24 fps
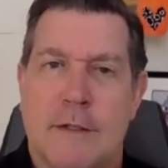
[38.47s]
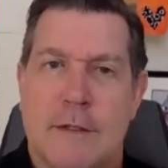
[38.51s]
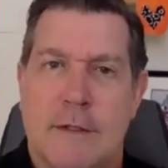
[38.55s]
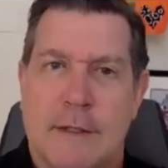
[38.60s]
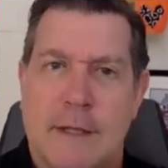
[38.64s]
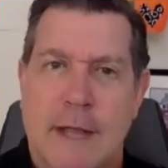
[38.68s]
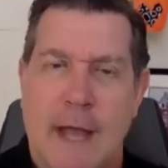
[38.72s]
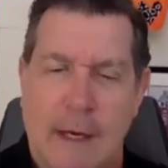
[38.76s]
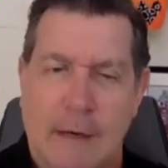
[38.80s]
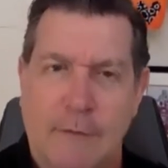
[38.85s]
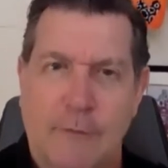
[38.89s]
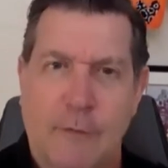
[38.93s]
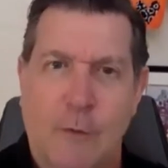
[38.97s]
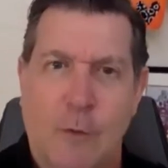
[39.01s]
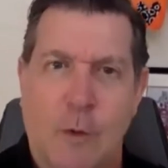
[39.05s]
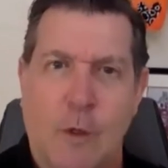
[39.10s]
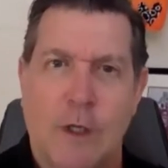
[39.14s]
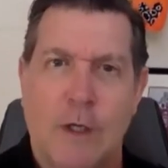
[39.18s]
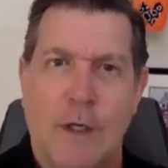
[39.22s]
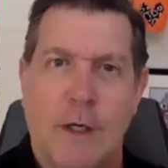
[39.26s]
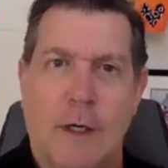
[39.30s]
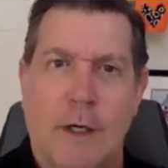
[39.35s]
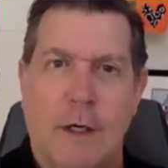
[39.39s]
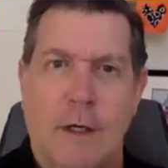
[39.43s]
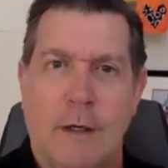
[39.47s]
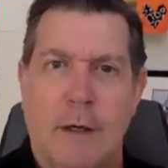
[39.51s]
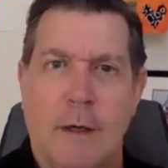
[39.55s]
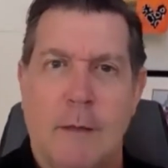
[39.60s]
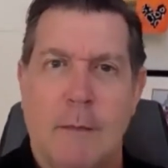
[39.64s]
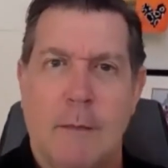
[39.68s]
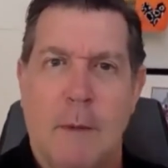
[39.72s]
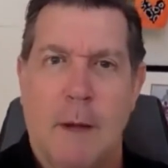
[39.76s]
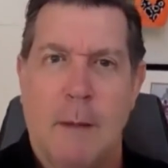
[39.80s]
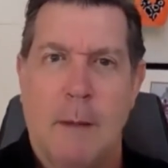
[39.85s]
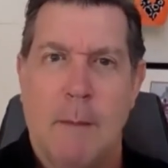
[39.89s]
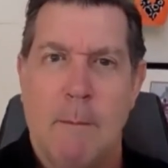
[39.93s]
California,
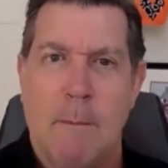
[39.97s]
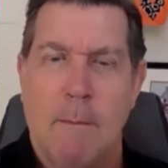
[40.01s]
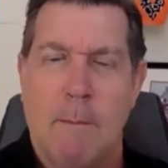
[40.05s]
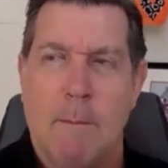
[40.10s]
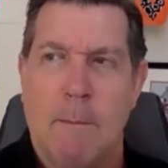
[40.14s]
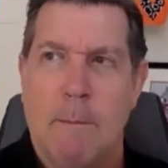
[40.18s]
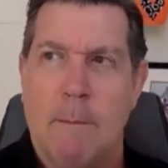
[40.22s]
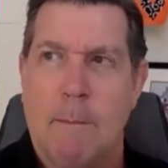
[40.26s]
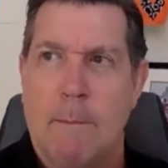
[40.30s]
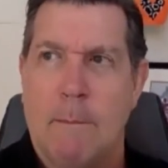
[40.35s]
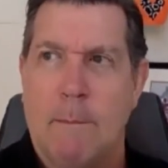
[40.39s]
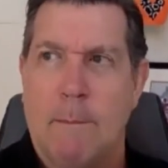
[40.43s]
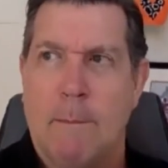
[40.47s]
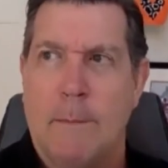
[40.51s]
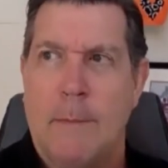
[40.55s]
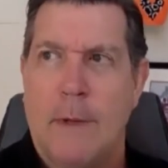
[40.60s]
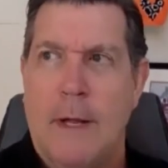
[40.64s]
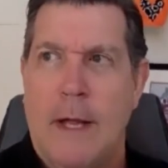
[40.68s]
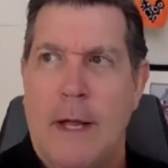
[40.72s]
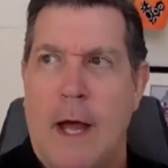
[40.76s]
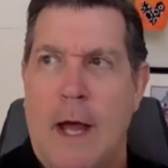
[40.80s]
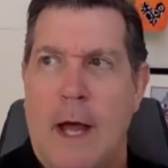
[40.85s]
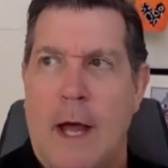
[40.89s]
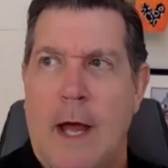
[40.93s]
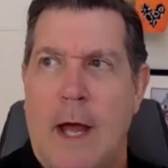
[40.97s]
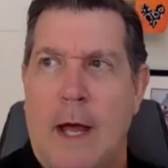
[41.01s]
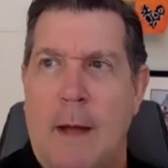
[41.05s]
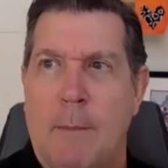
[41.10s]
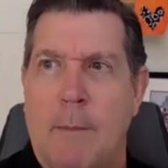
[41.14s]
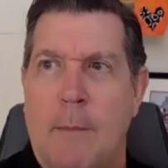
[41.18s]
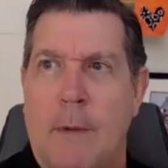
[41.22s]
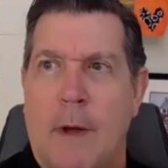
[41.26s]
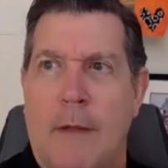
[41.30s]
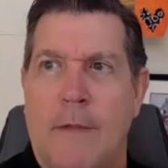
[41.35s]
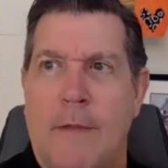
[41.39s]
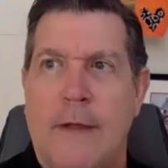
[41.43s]

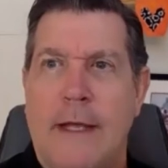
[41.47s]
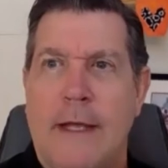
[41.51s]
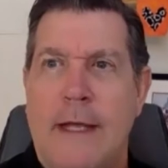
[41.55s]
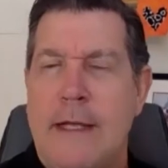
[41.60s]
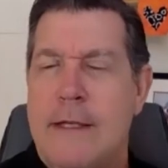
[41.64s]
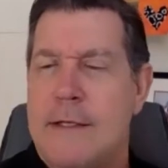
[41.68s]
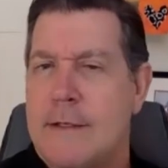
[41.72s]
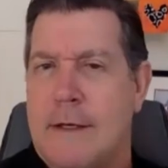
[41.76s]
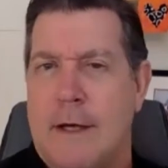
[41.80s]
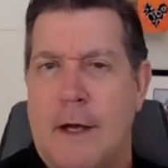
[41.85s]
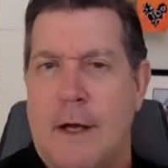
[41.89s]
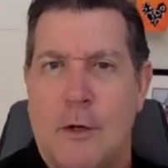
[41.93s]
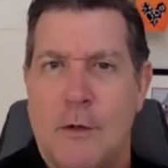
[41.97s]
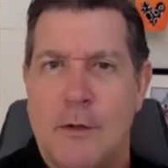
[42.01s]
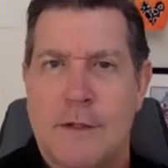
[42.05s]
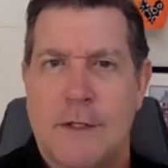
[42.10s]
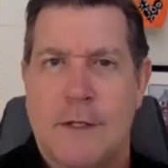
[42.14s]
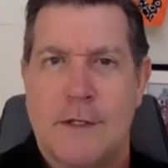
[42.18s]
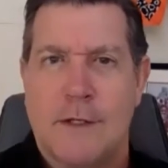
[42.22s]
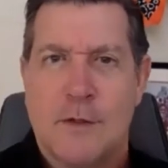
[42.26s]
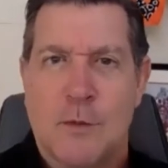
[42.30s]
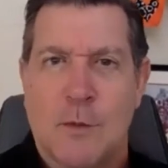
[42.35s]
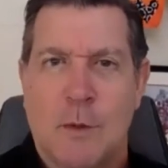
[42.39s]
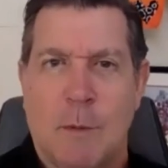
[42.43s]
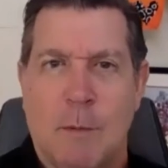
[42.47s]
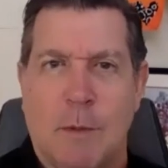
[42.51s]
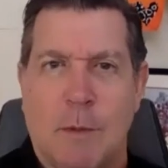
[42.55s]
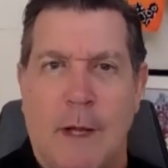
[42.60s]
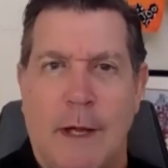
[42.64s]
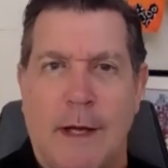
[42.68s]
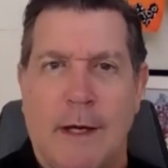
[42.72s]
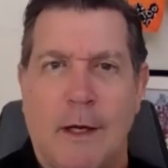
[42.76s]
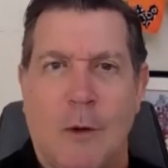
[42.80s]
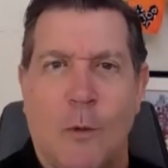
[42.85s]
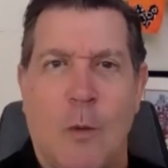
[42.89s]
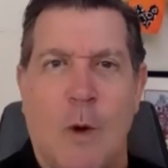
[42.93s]
the East Coast. I just went
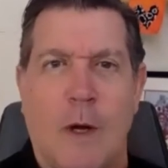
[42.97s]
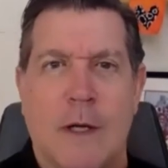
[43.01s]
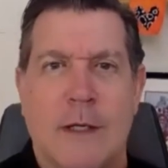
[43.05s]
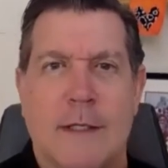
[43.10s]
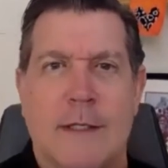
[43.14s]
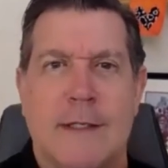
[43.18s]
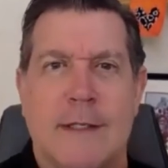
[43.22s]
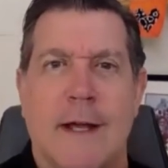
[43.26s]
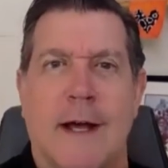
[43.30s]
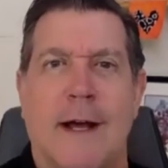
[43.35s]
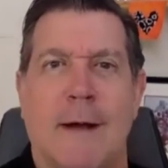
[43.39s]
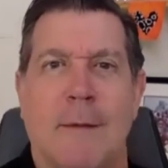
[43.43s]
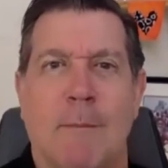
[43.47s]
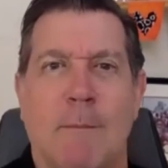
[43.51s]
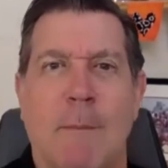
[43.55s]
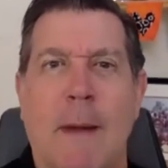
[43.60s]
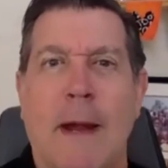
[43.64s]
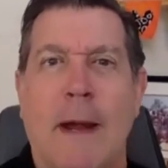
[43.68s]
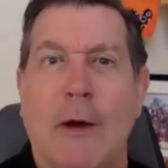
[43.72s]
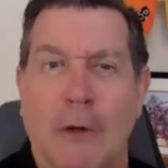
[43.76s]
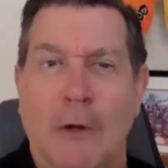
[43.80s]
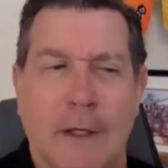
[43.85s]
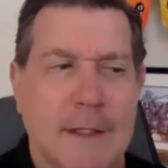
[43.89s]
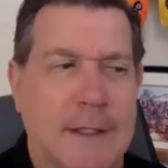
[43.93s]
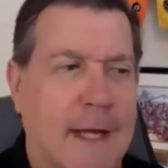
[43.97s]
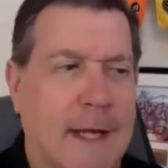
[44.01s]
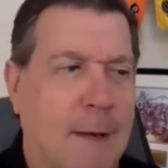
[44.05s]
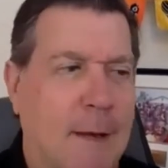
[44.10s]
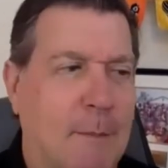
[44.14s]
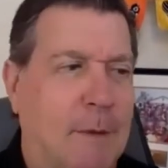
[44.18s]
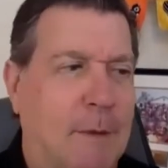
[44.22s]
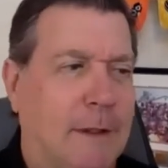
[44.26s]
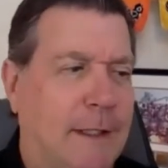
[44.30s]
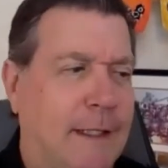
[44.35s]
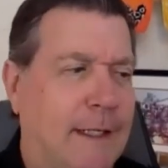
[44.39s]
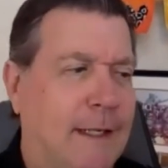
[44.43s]
blank on what's Maryland, I
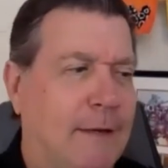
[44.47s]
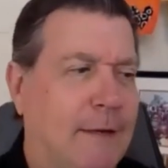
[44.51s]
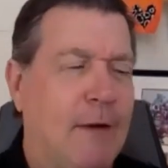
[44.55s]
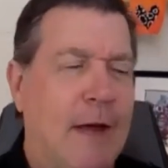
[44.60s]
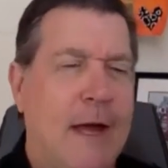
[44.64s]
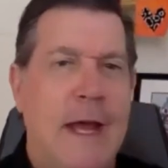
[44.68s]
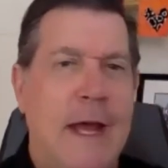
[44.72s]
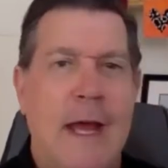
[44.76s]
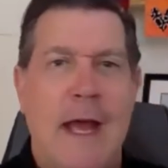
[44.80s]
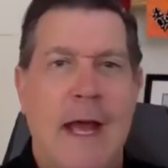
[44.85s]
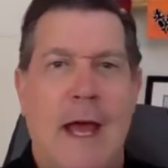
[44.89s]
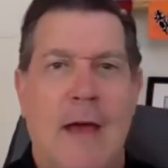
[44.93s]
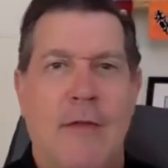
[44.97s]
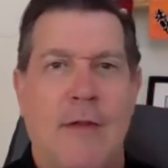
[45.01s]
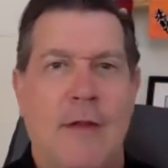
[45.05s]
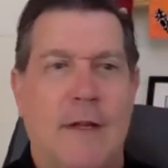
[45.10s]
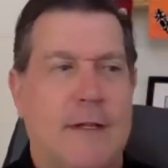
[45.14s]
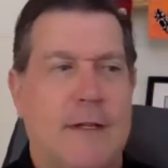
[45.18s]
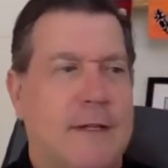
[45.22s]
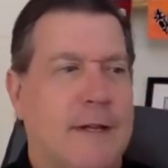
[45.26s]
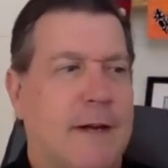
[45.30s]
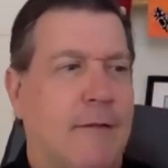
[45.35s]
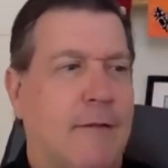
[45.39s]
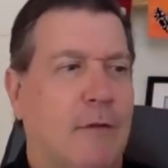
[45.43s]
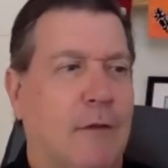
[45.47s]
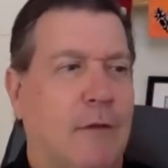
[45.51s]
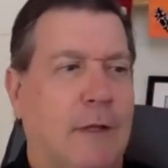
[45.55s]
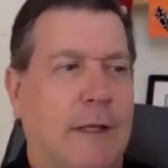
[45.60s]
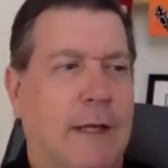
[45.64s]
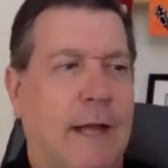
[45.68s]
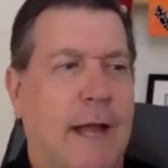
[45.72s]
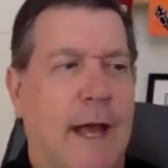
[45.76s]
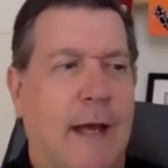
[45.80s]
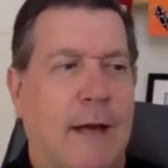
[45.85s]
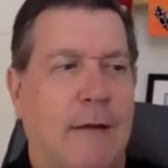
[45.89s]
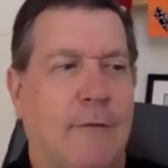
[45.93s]
believe, and then several in
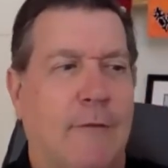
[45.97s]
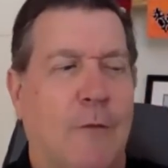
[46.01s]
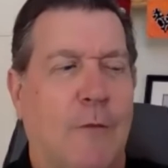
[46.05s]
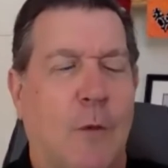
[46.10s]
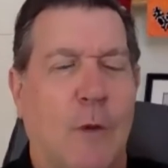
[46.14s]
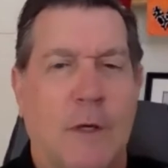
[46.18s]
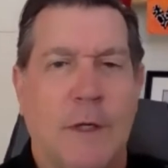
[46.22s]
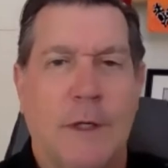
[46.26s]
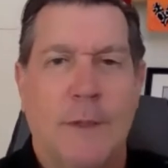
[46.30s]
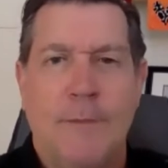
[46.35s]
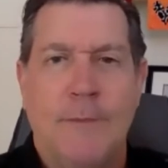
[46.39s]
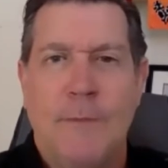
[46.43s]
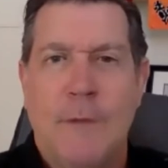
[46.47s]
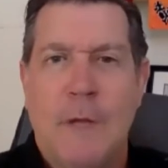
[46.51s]
California.